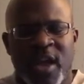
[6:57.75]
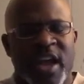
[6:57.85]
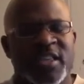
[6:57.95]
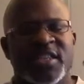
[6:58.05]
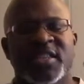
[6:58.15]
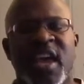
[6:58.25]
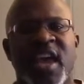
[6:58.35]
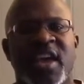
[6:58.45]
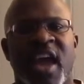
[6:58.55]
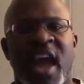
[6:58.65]
It's
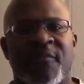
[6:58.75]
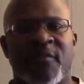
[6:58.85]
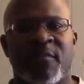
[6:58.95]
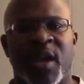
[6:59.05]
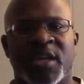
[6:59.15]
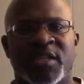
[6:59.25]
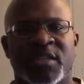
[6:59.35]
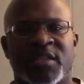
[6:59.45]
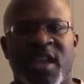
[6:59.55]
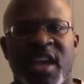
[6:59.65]
saying
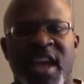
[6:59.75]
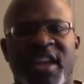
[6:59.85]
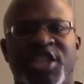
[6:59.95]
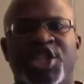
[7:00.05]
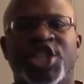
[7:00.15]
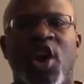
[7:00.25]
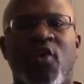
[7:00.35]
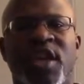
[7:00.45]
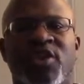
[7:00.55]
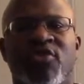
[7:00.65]
affirmations. It's
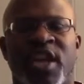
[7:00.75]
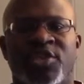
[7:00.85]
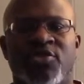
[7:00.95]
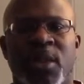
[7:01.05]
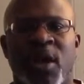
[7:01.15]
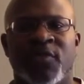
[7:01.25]
showing you that you love